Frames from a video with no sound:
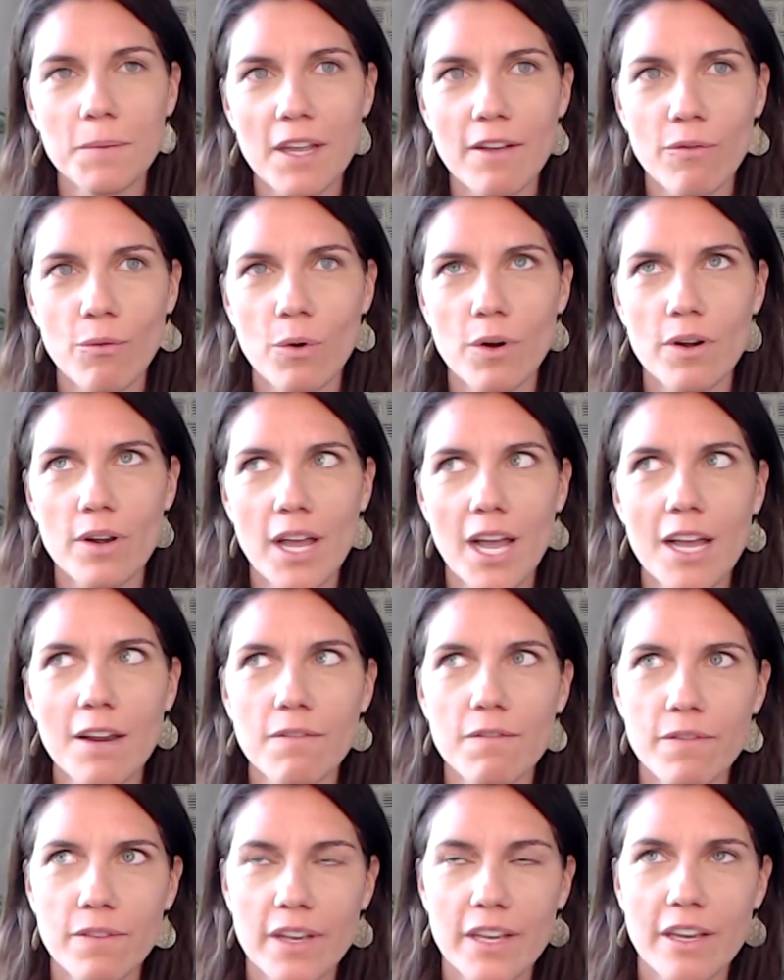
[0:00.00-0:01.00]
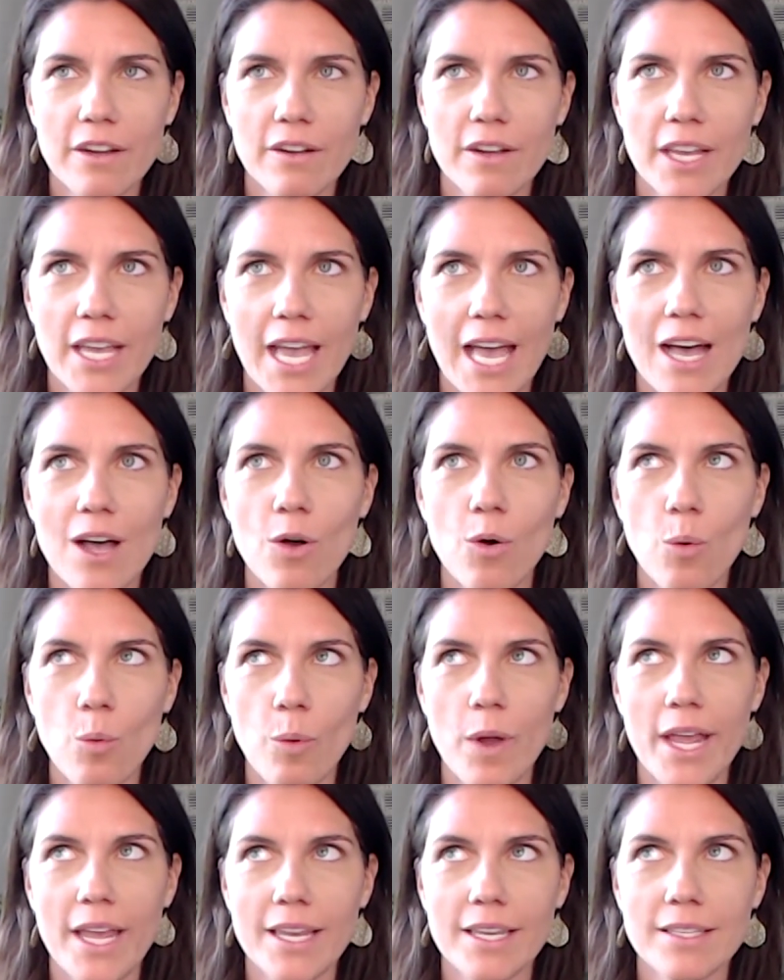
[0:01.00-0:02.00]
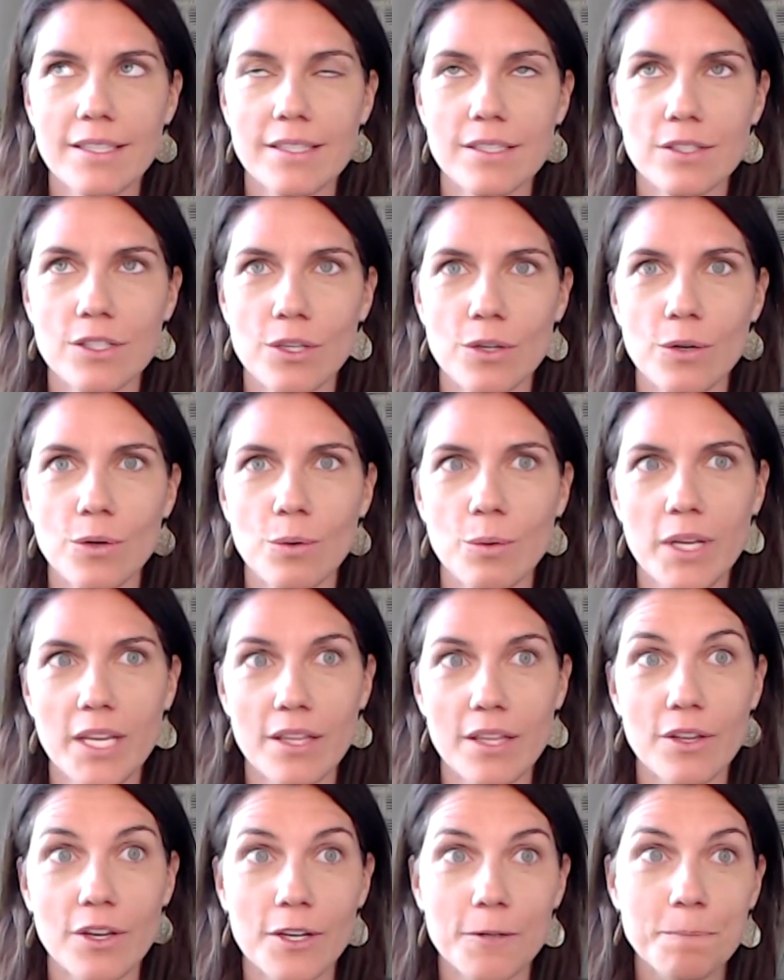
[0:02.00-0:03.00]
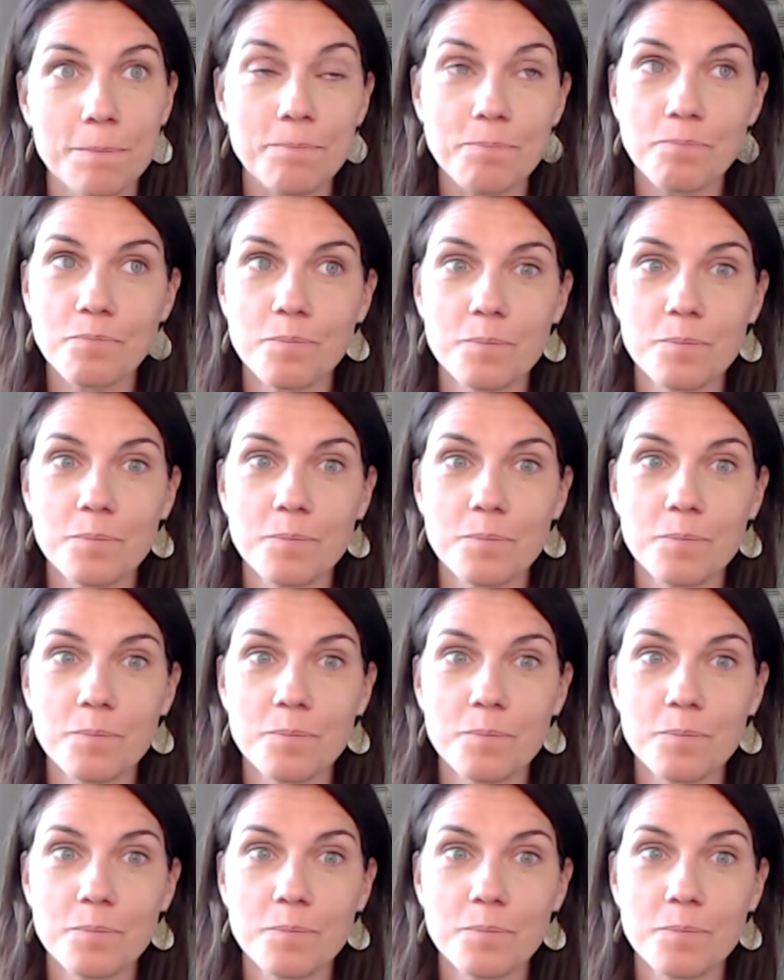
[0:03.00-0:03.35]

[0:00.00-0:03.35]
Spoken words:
if we're not figuring out ways to either